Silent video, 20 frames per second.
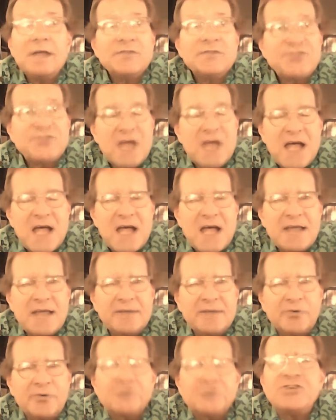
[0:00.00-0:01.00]

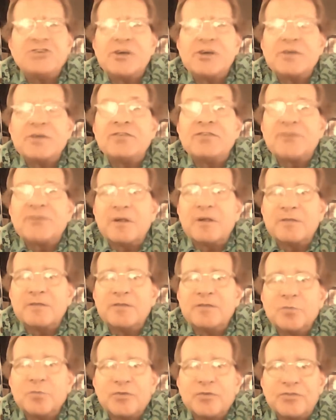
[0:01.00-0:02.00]
John or Jerry
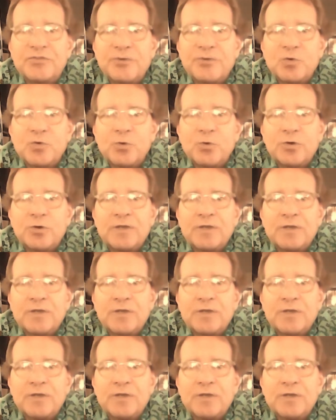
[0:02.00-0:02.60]
Sullivan was still working